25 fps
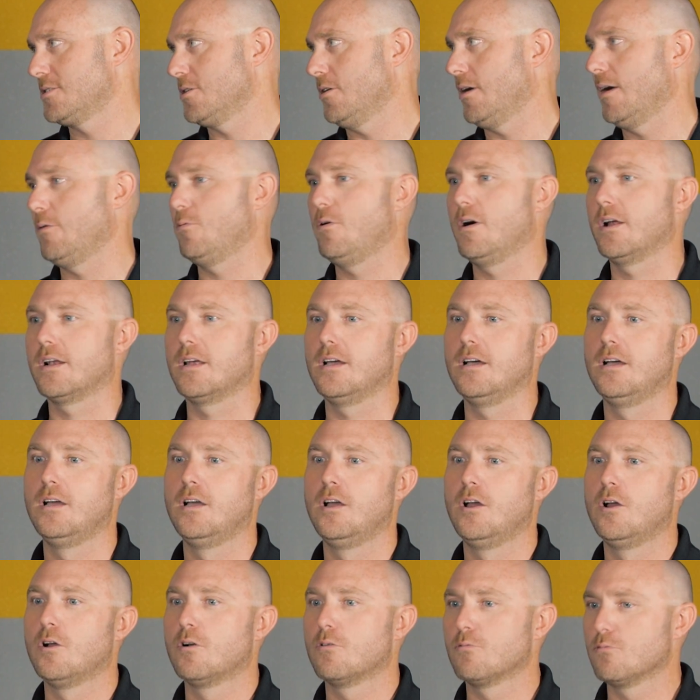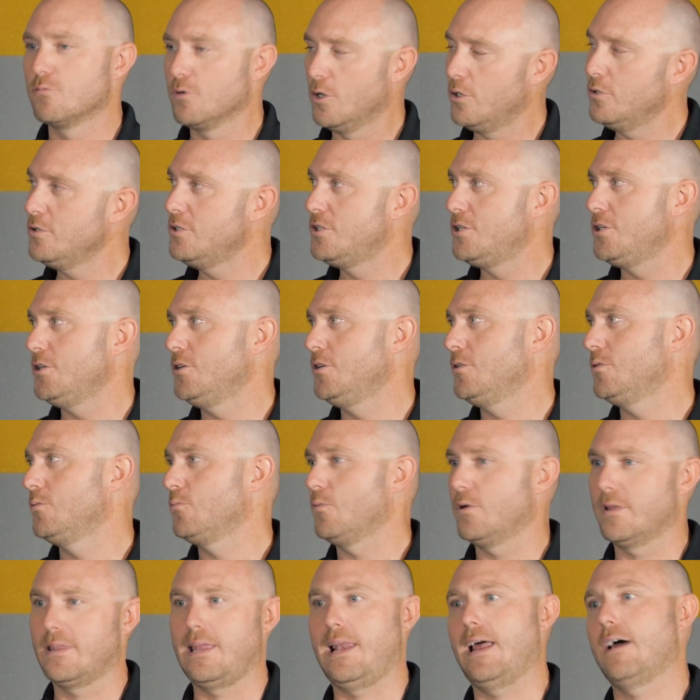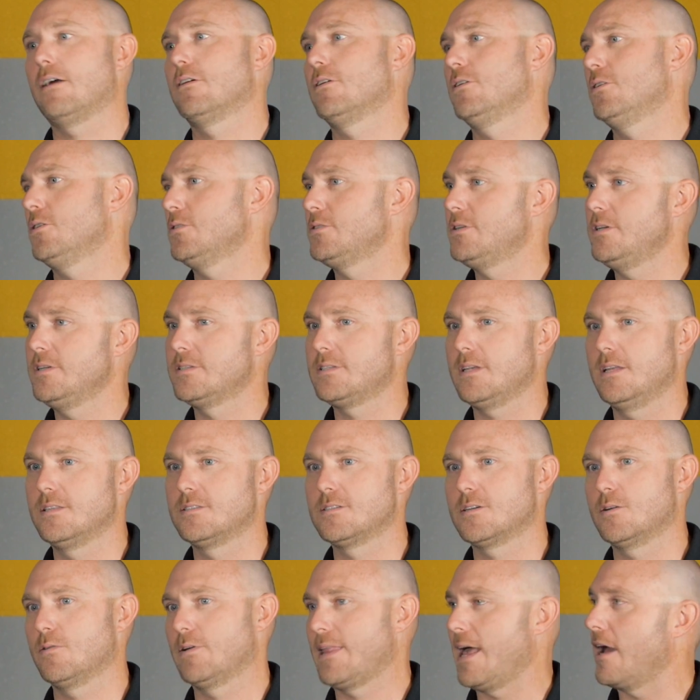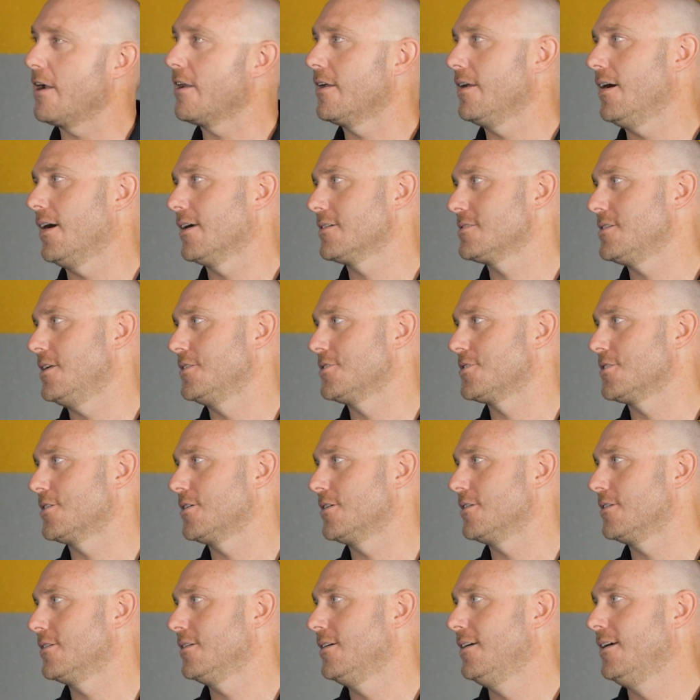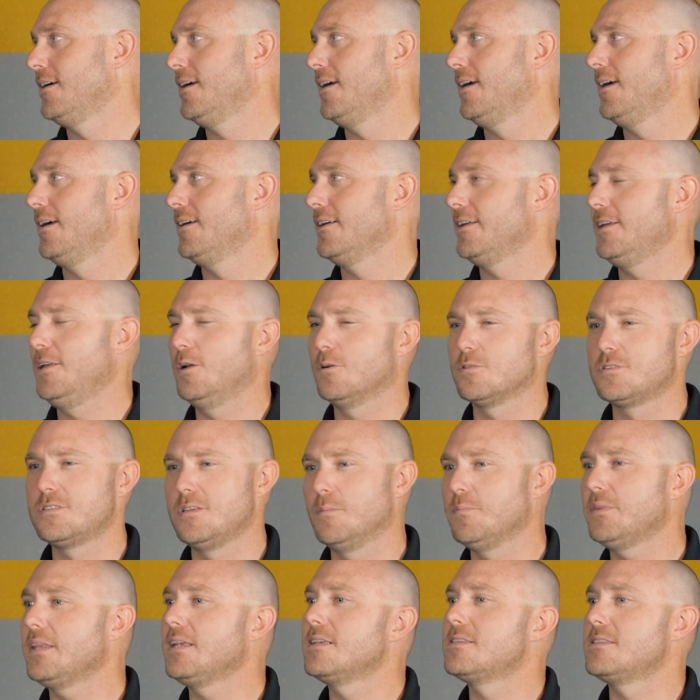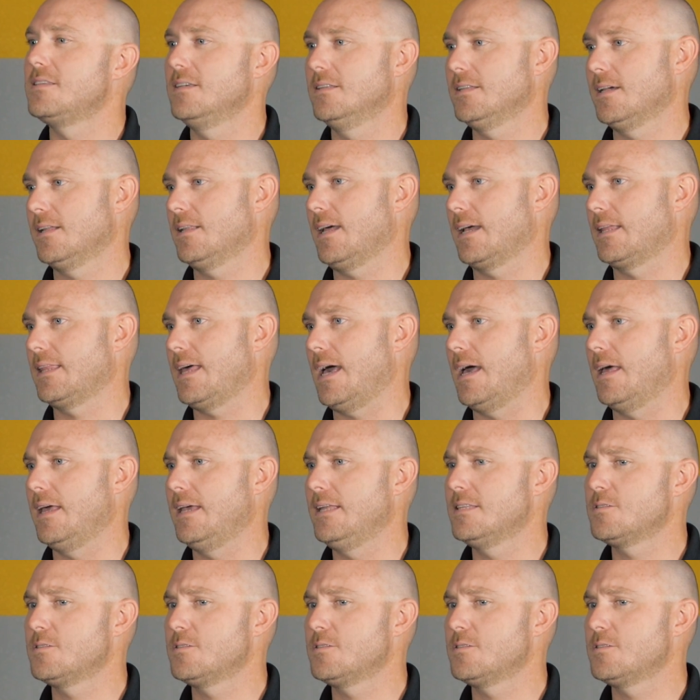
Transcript: So I want to road tune without an O2 sensor, without a NOx sensor, you know, something silly like that.